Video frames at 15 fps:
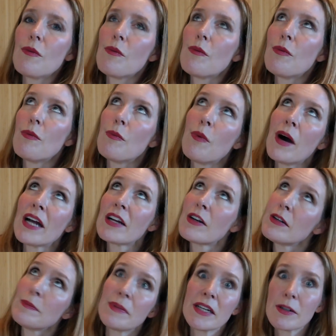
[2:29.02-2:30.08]
what
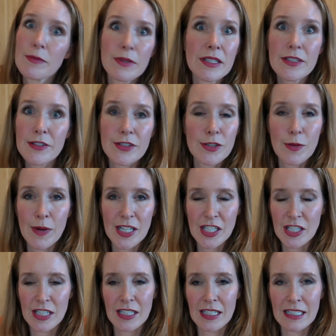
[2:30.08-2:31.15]
could be a research
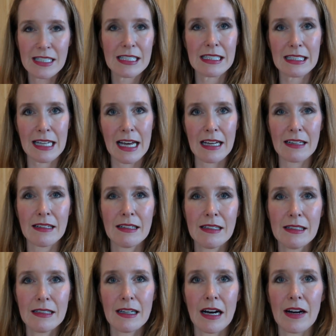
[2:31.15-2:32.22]
question instead?
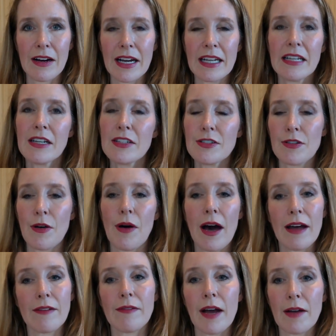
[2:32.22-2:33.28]
All right, so
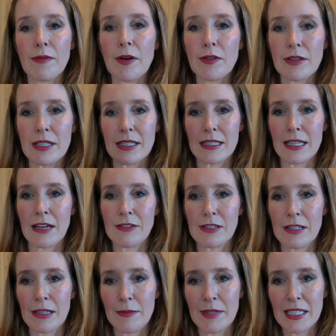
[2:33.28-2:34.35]
I wrote this down,
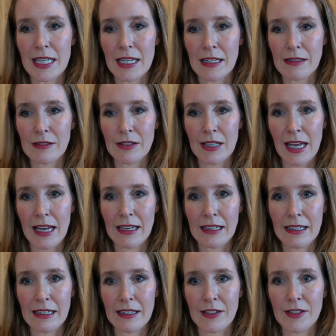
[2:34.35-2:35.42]
so let me take a look at
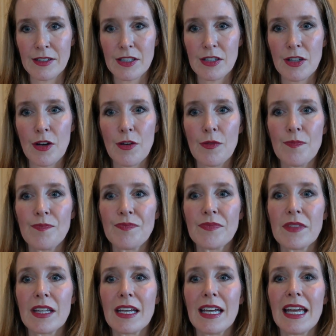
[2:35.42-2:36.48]
it here. So
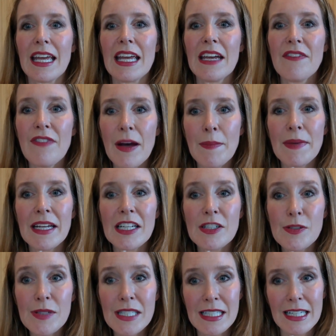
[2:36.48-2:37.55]
if I'm
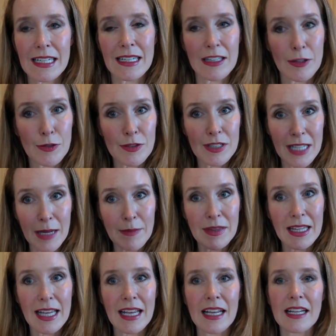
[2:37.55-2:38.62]
interested in those same
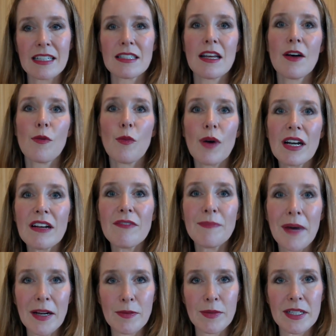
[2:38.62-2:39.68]
things, one of
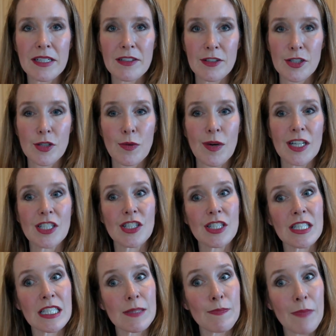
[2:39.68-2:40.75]
my research
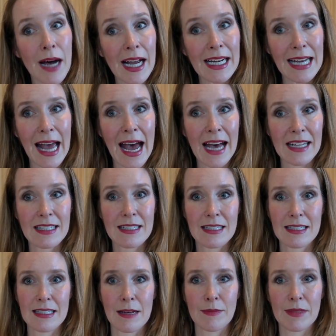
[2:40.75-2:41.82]
questions might ask
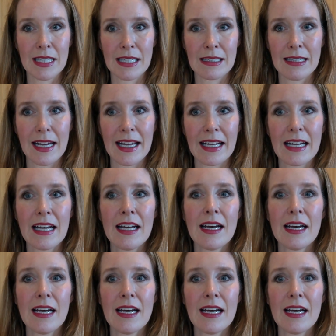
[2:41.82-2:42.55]
something like,